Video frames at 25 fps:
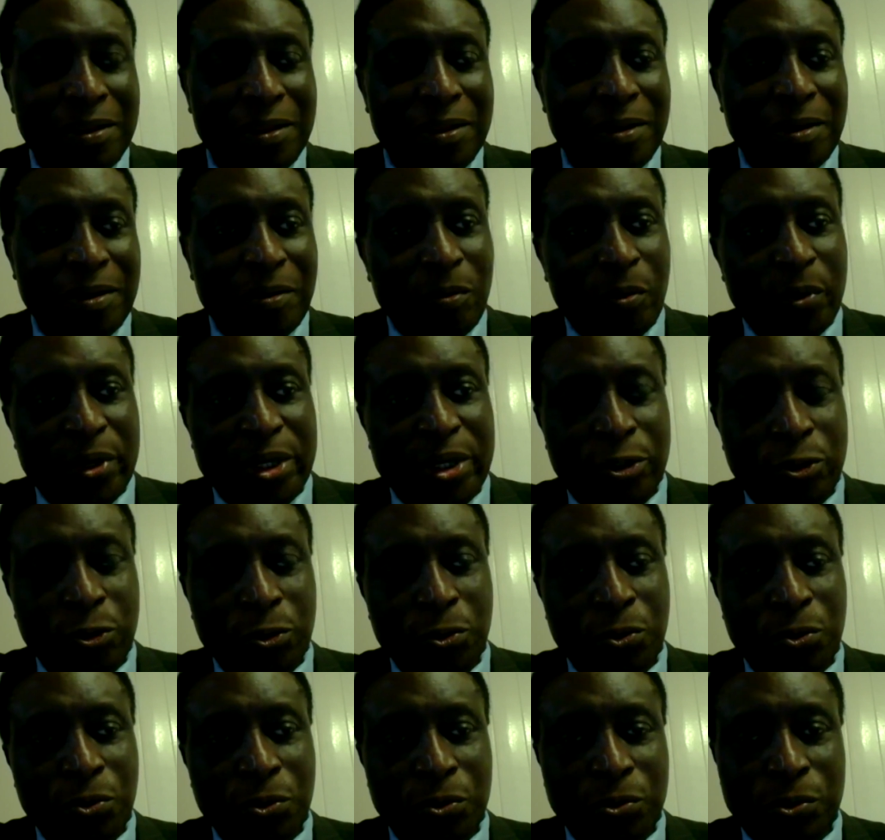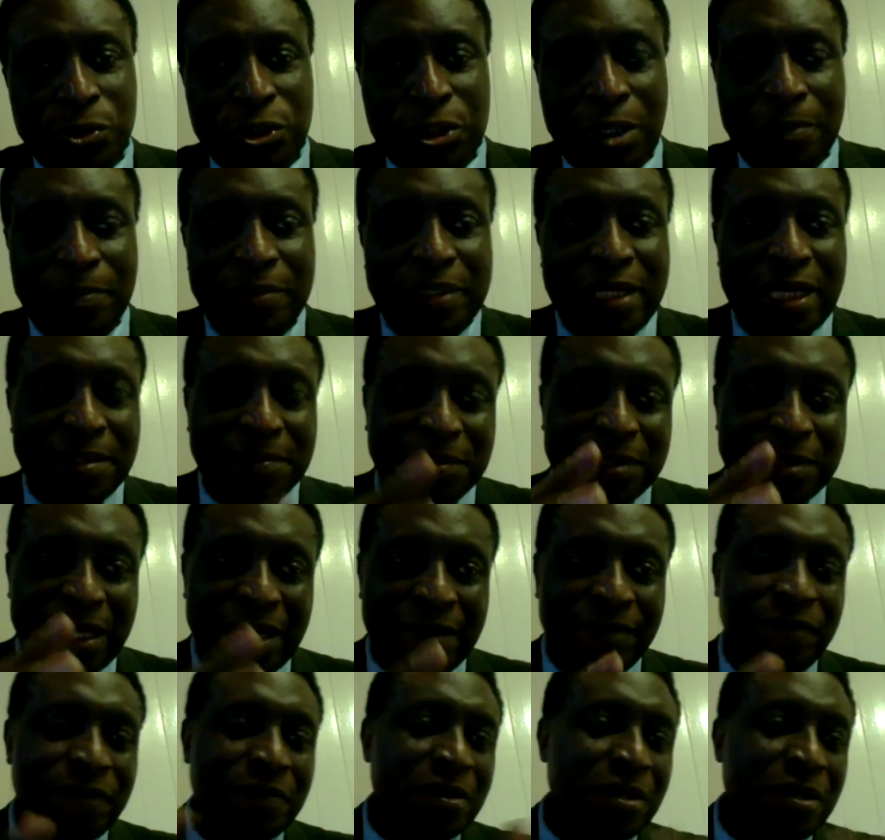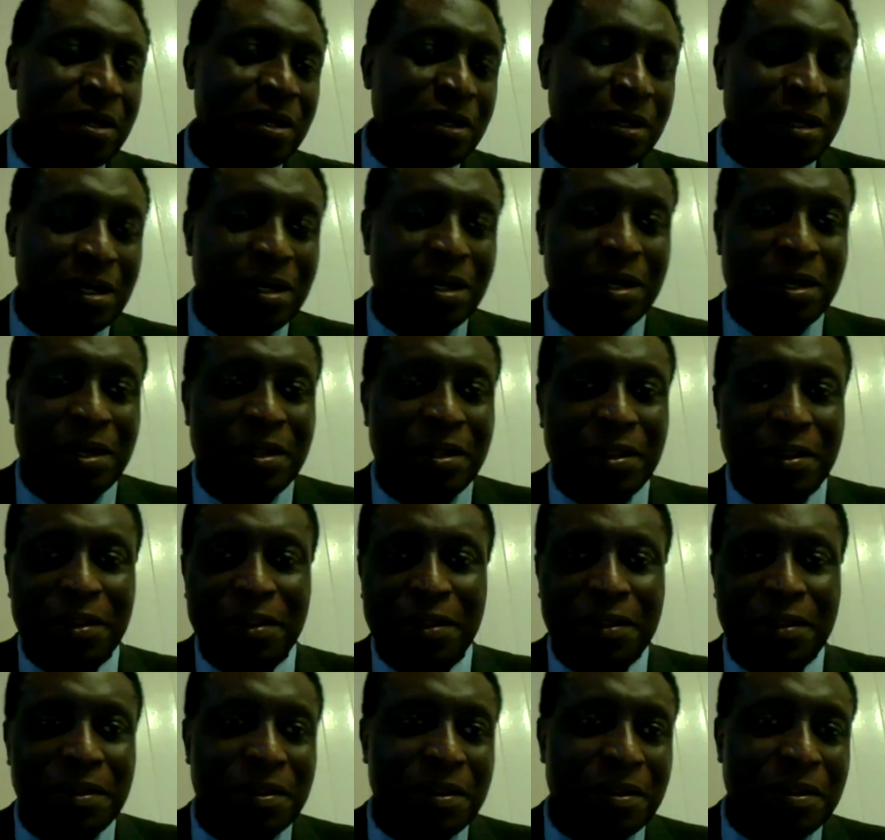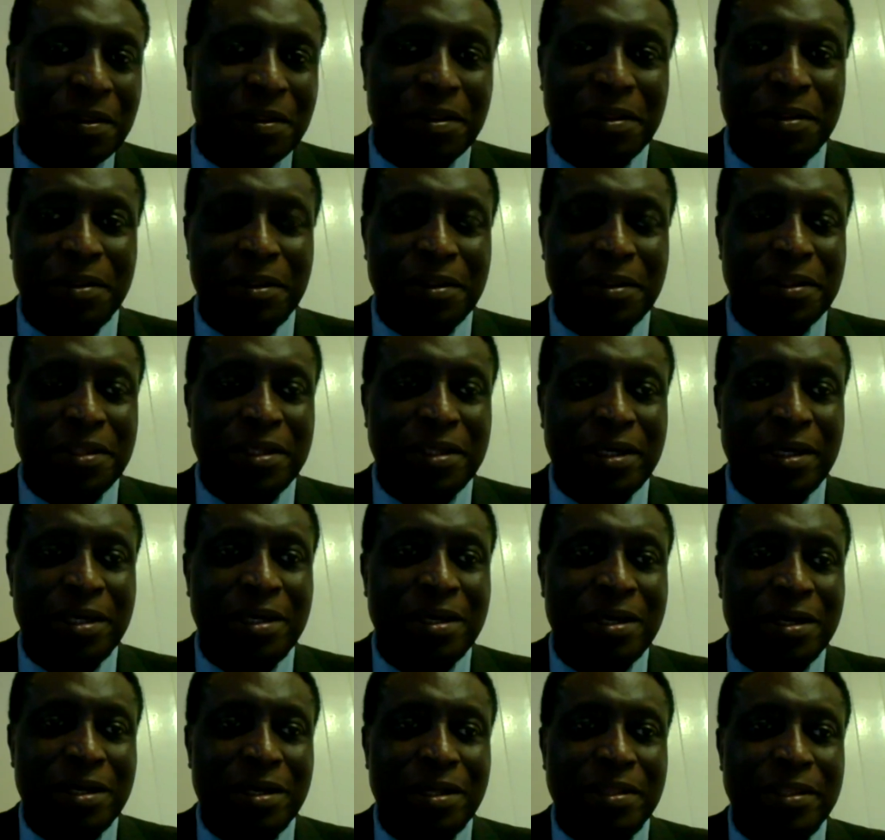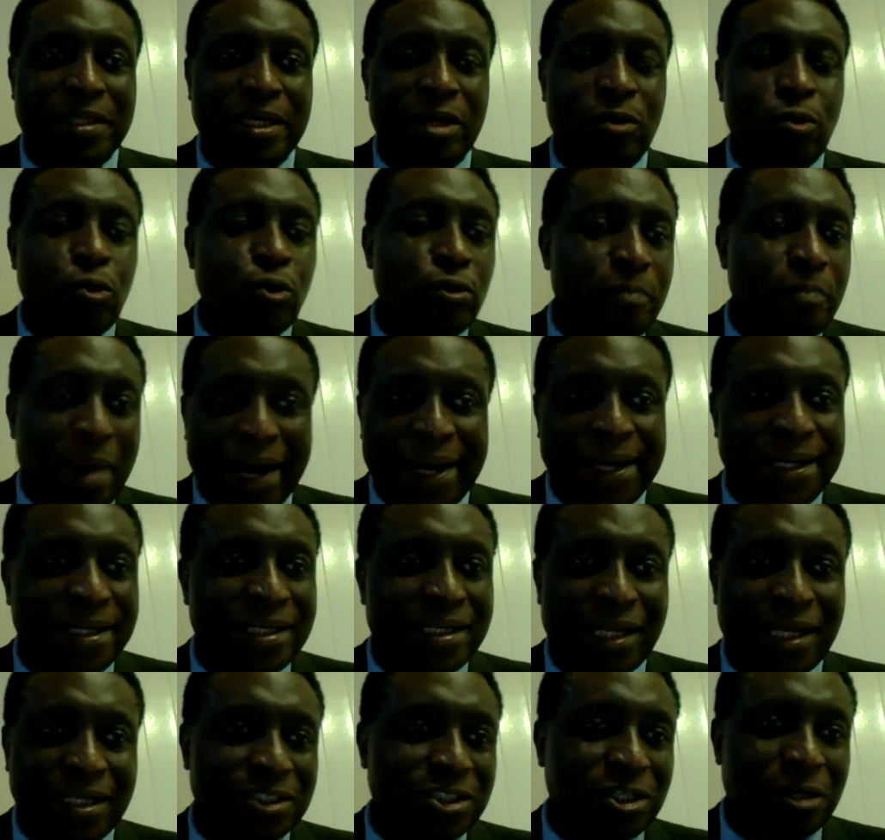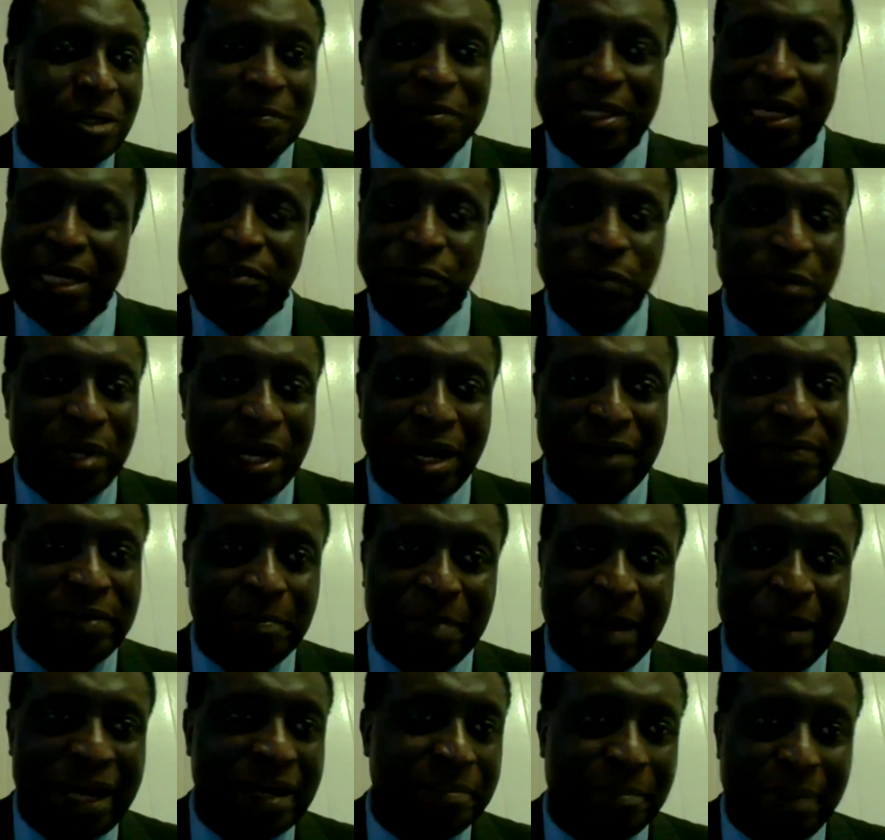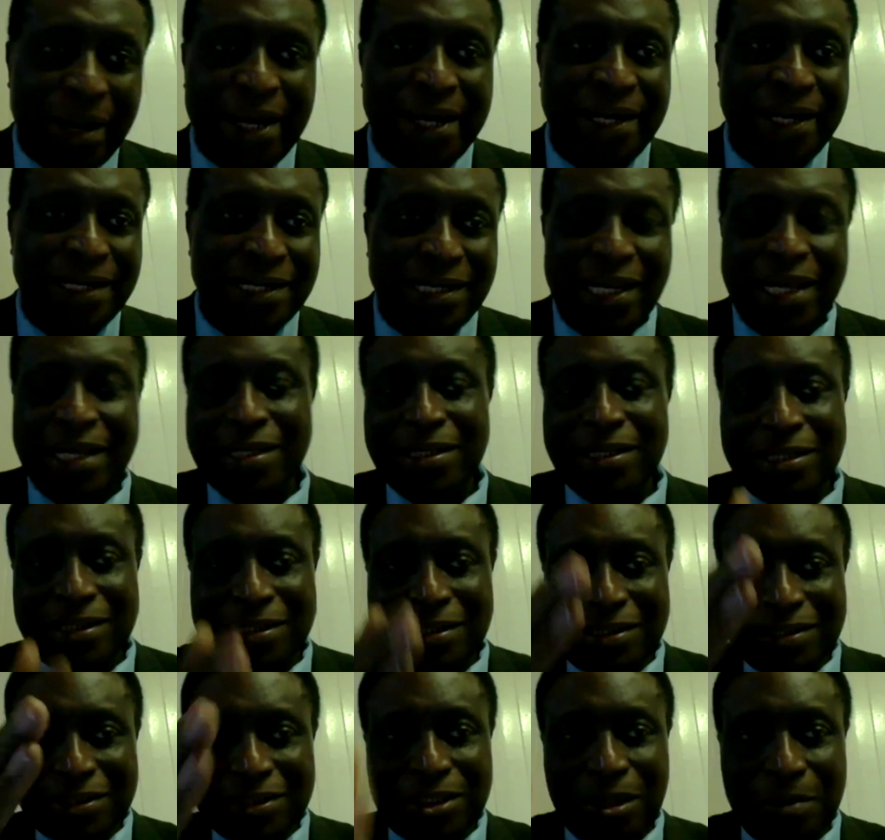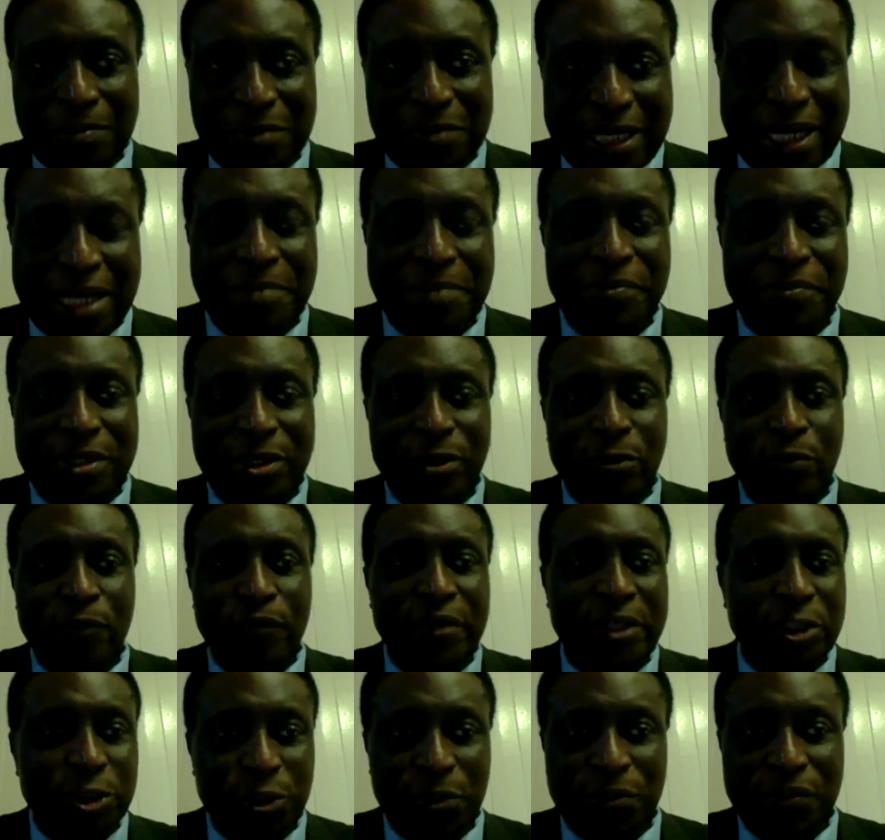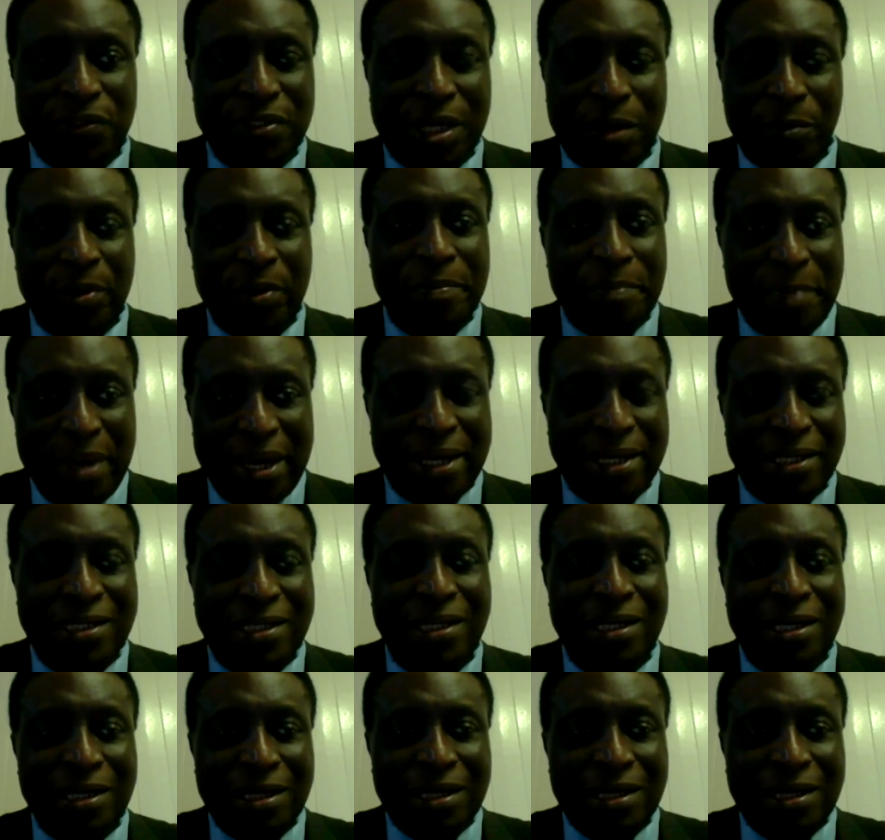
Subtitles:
we do sometimes have the good mind, and sometimes we have the bad mind. And sometimes innovations that were made